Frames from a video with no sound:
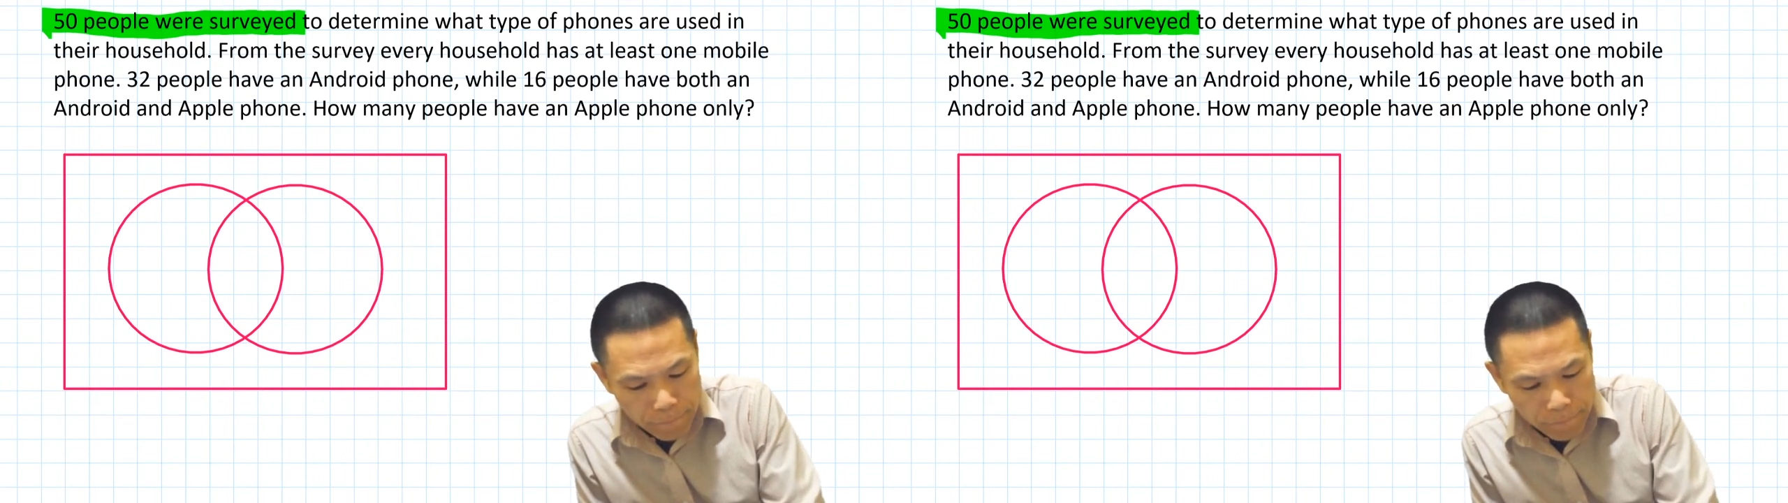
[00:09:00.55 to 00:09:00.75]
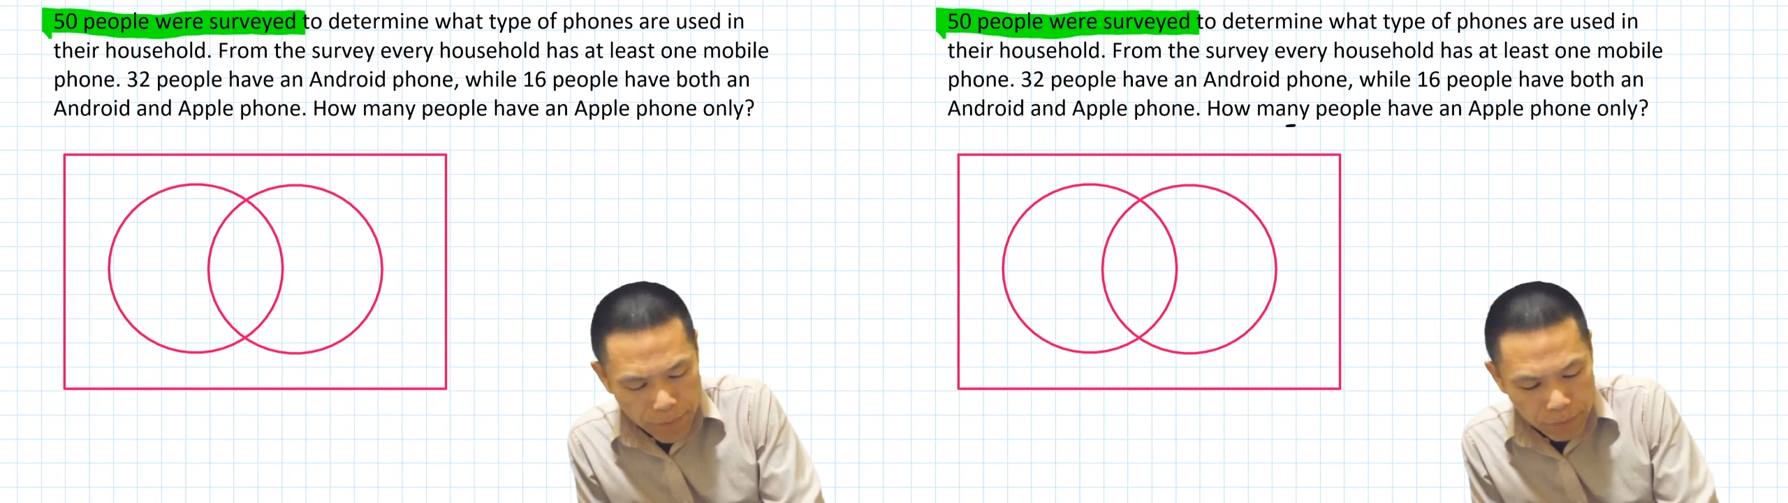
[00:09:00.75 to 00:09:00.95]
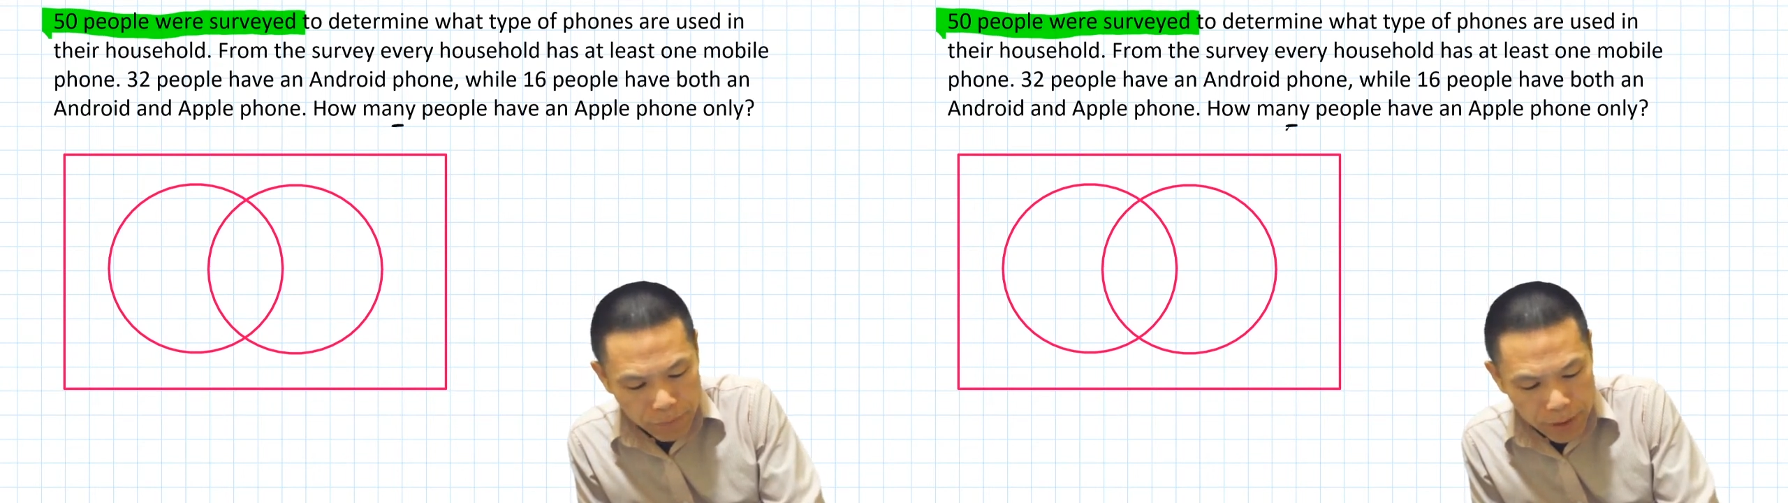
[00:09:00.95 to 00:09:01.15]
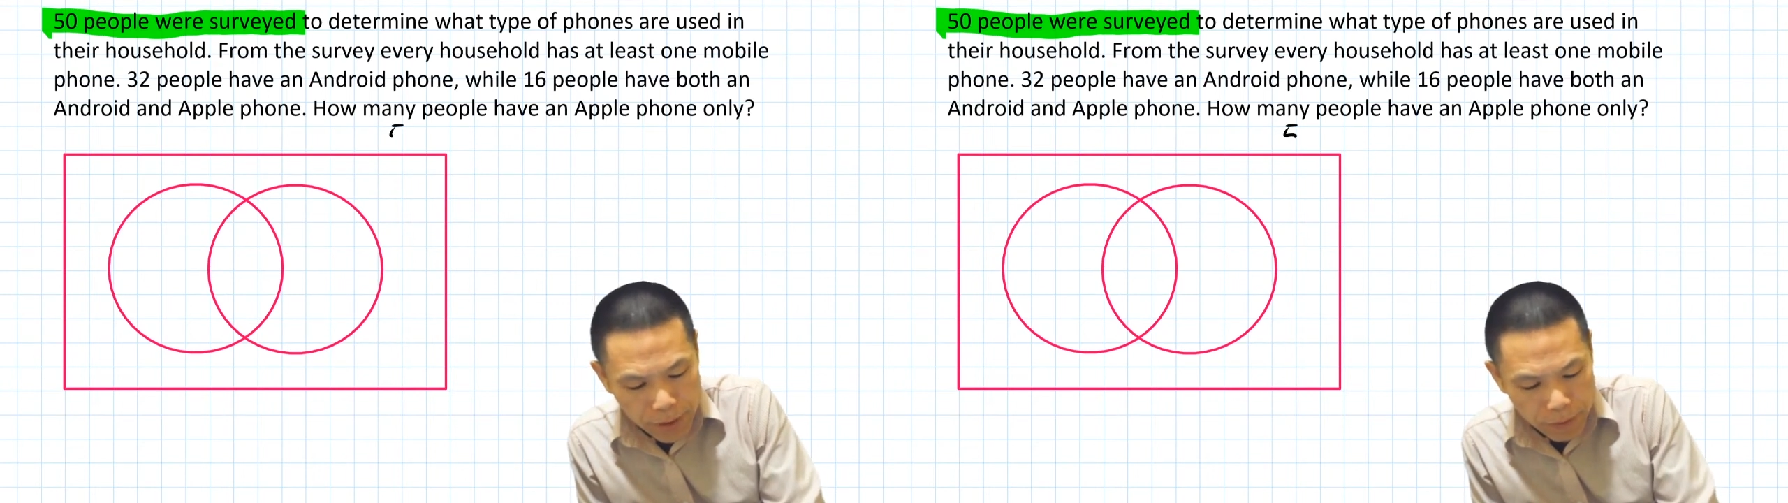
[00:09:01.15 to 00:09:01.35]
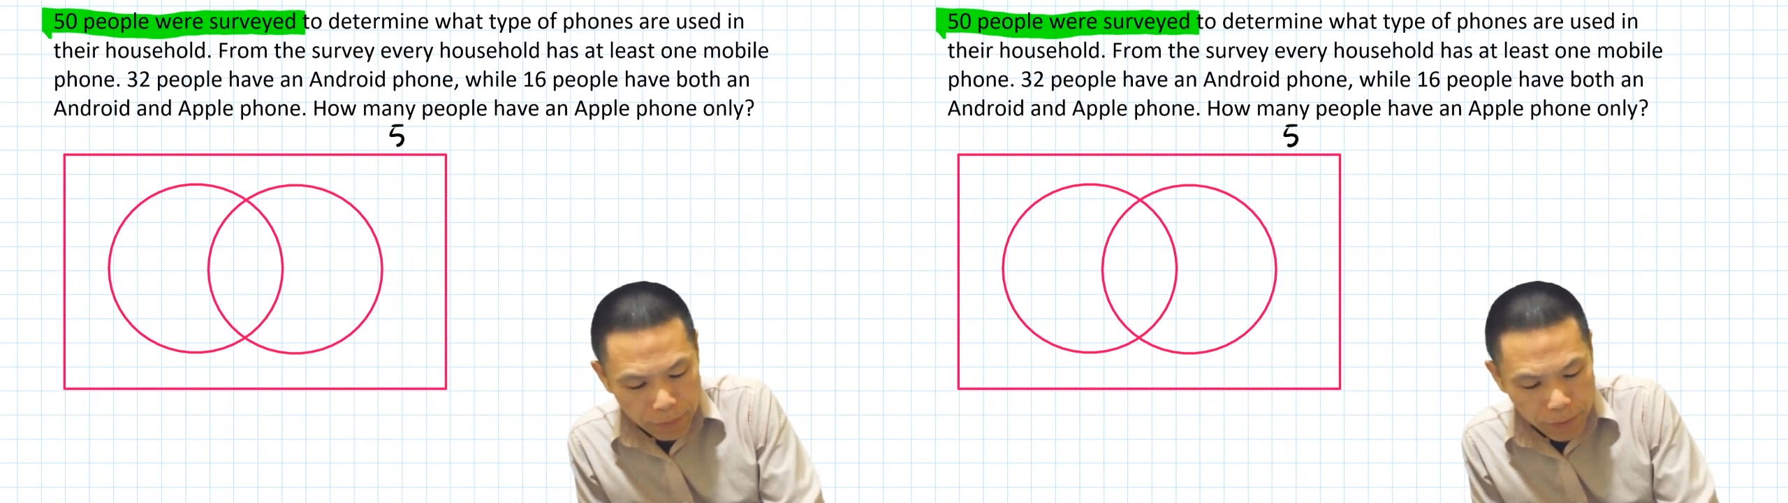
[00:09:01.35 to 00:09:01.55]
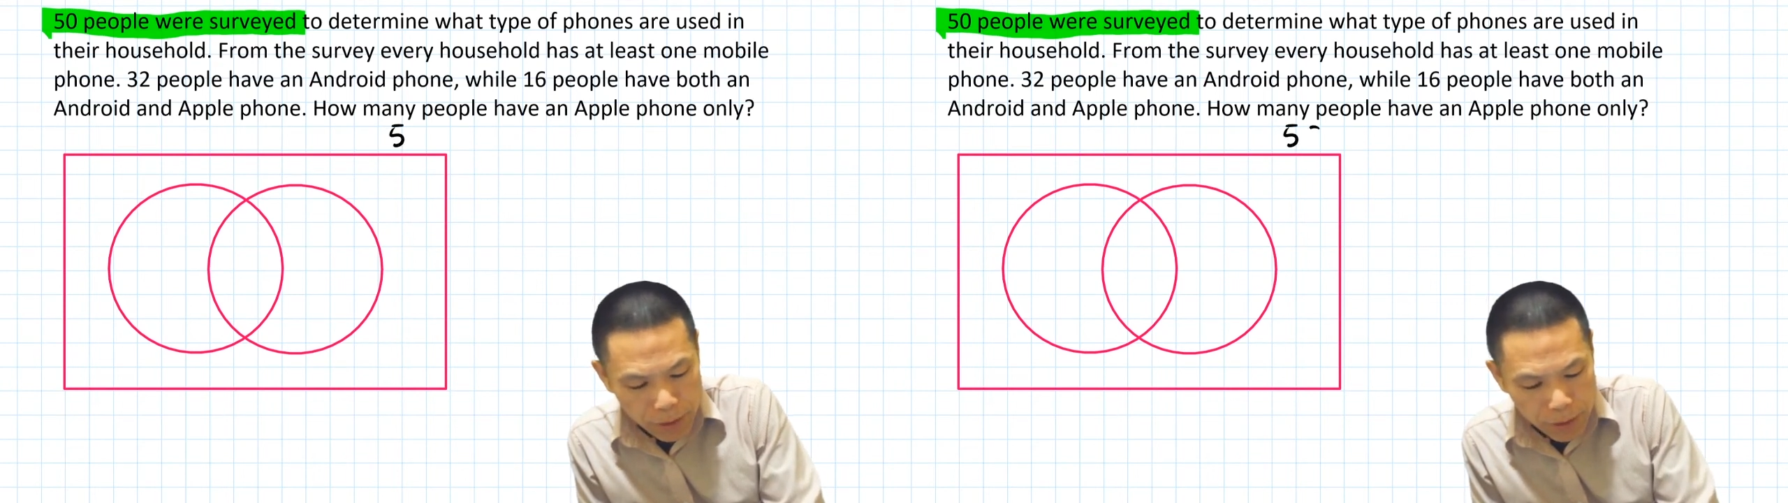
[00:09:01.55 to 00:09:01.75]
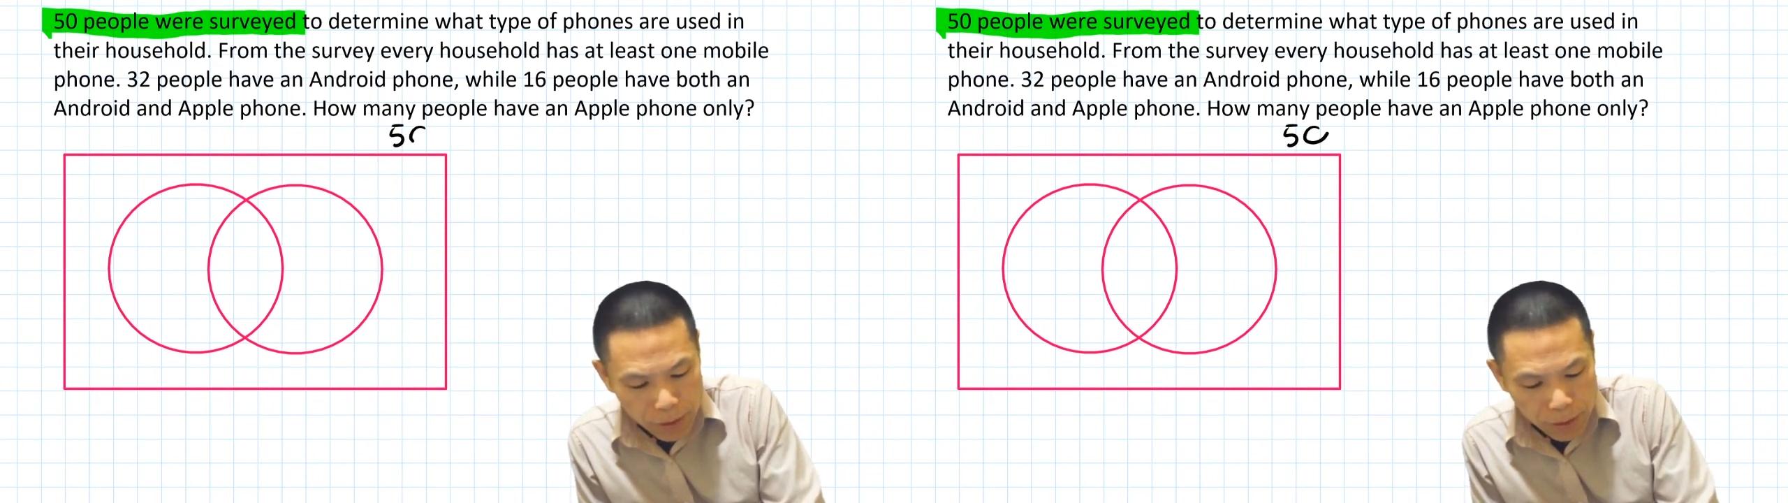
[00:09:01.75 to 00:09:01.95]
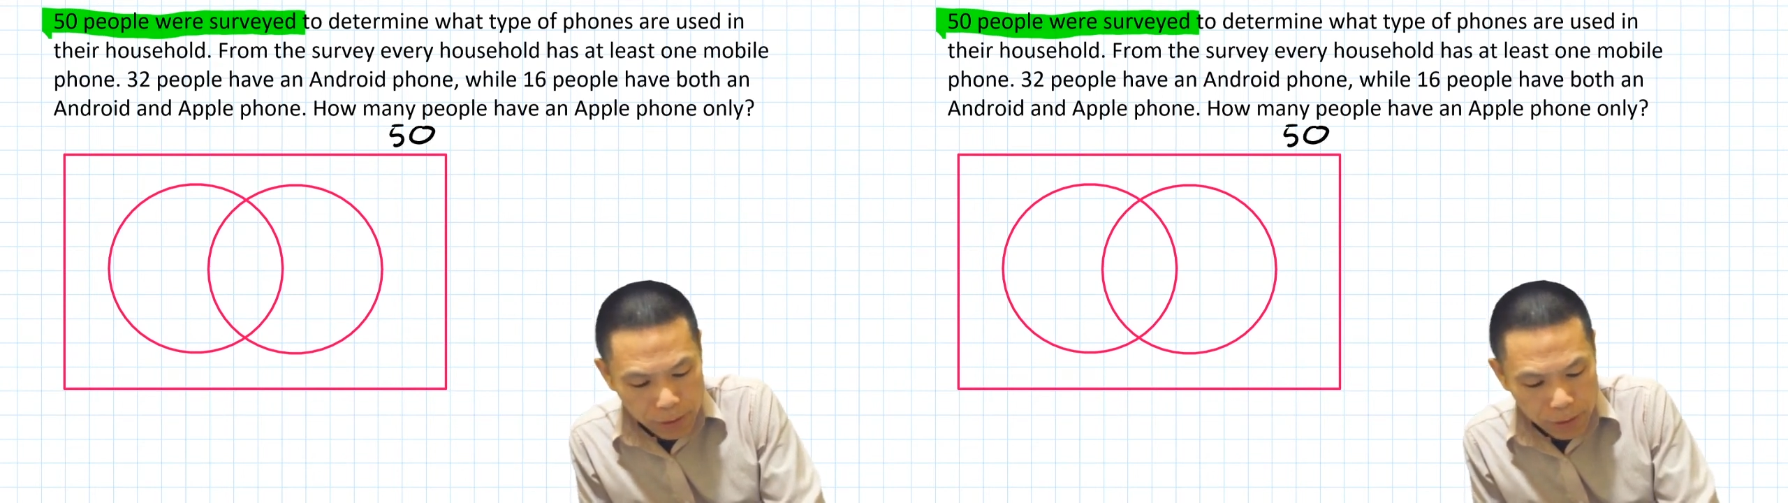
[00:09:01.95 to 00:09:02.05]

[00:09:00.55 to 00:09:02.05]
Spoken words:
50 here first.